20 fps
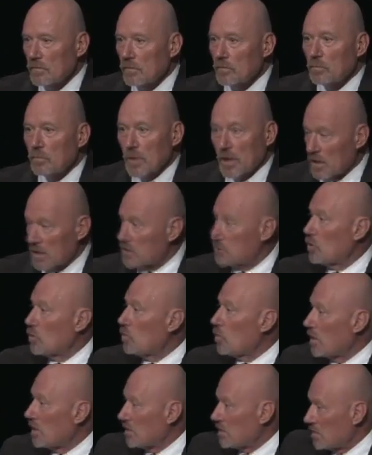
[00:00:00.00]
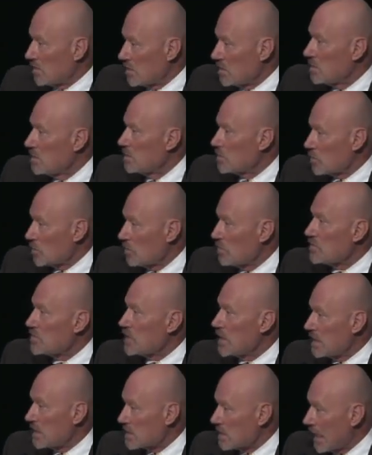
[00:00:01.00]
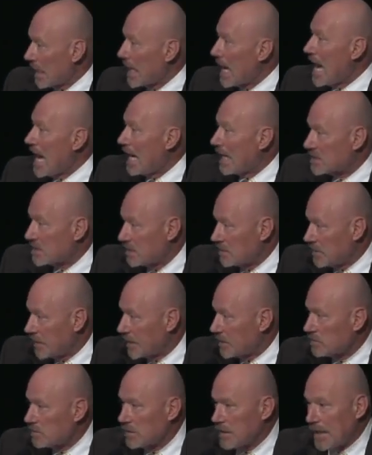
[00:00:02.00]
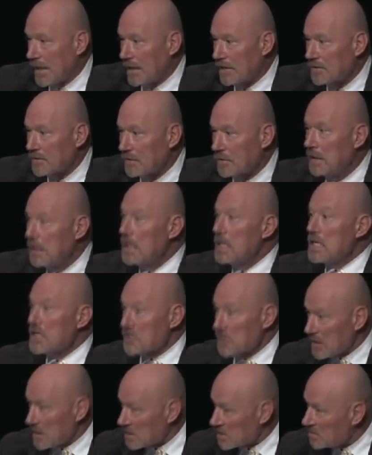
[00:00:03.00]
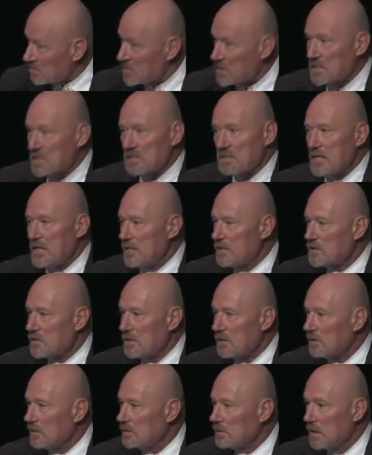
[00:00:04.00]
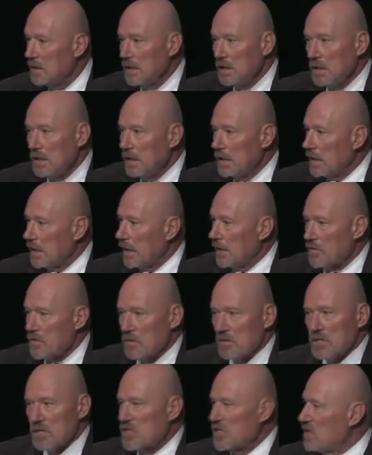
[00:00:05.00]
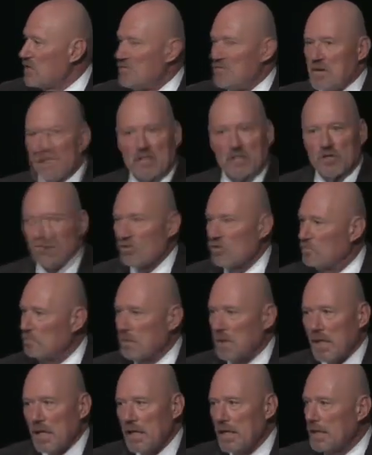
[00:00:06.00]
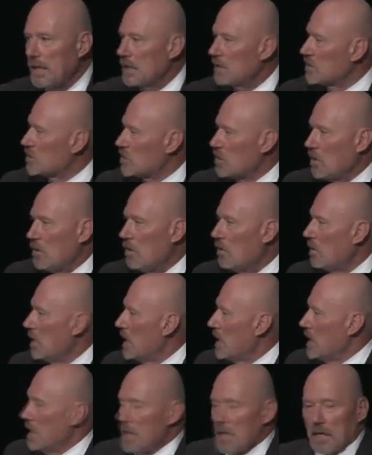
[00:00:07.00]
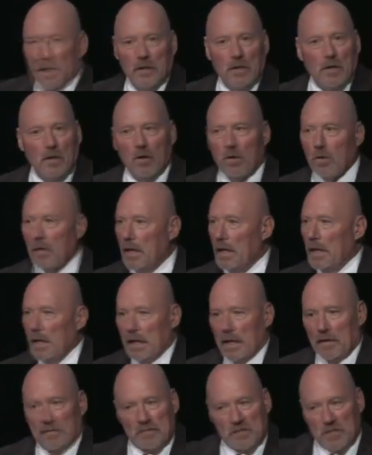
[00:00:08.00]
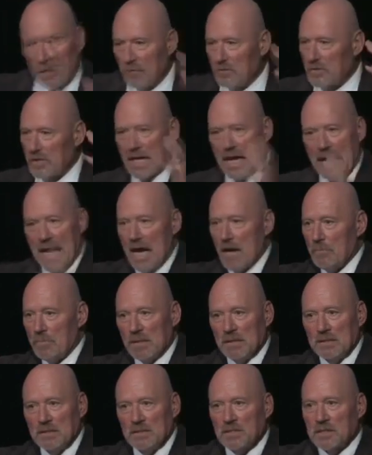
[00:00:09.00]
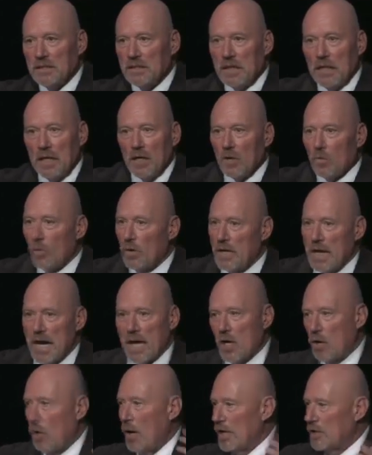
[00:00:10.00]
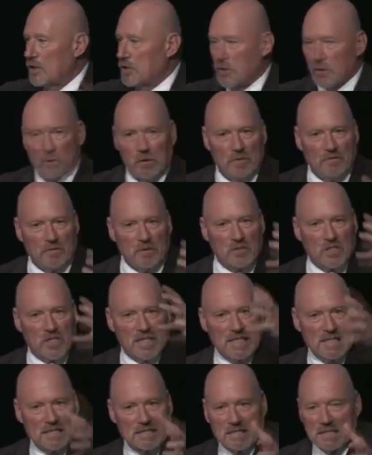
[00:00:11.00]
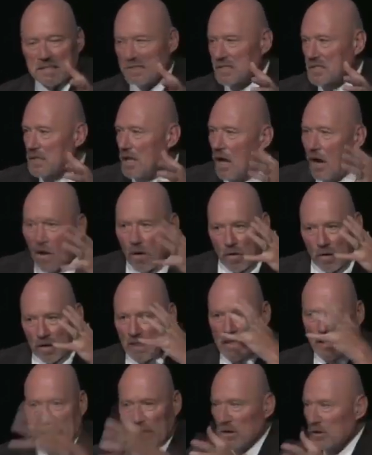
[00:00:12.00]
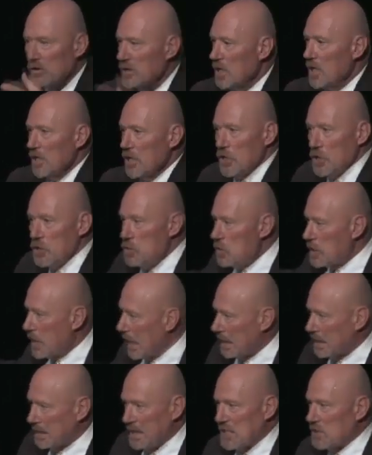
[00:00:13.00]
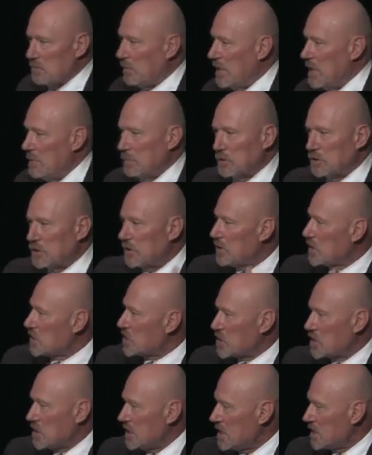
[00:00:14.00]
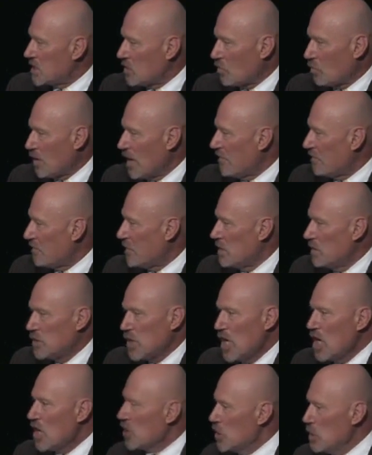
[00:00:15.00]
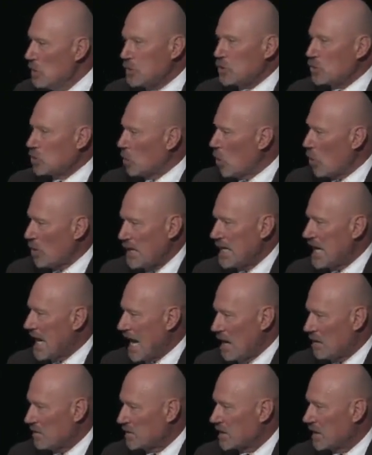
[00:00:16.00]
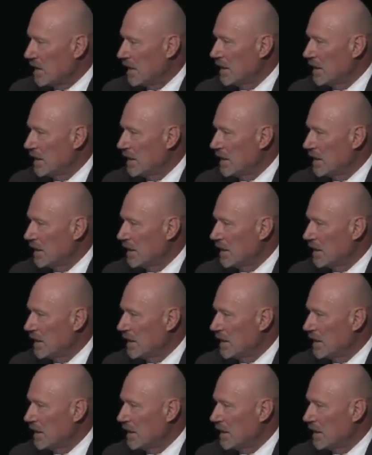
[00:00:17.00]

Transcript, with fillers: Because there were certain things like accidental death and things of this nature, and there is an avenger of blood, and so, you know, if something happens and we're not quite sure if there's innocence or guilt, you get these people to the cities of refuge, you sort it out.